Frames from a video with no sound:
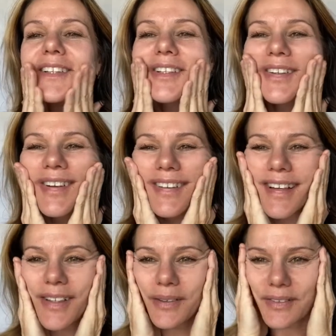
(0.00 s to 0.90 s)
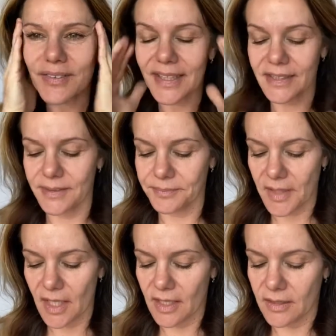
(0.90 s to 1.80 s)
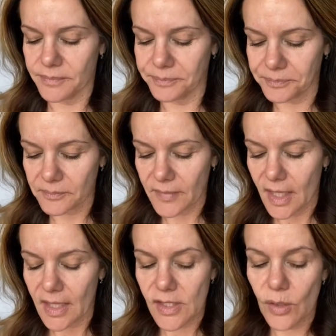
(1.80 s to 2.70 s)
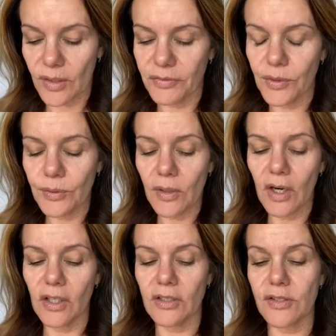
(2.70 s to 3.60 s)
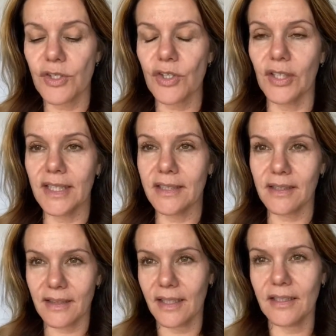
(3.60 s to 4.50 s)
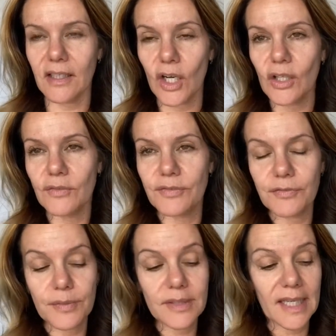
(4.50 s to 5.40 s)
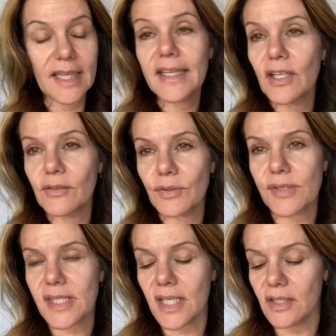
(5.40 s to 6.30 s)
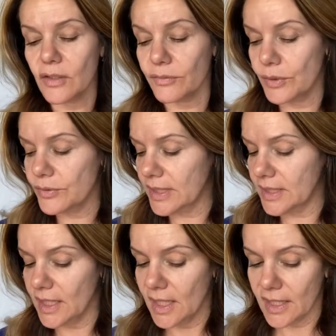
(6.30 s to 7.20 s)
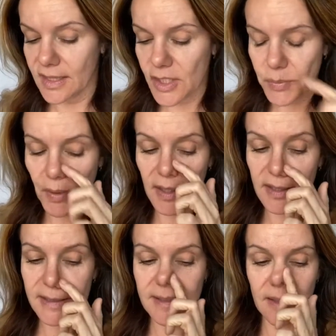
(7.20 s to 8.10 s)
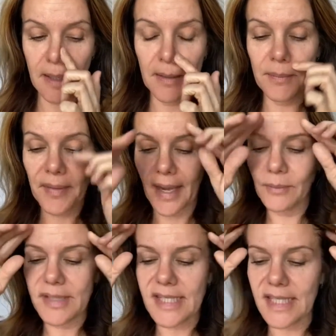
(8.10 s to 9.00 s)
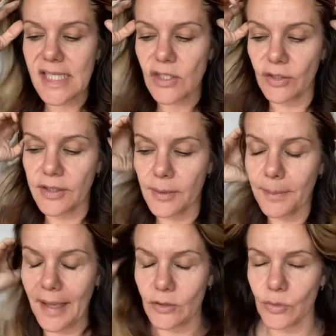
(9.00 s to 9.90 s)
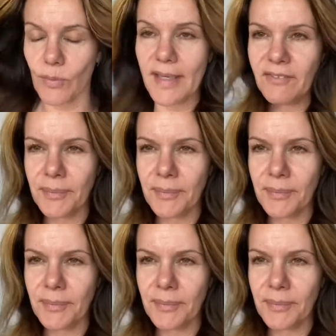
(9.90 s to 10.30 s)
you know how that goes, right? Um, so if you are starting to think of taking care of your skin, of using these products, um, I would say started at about 20,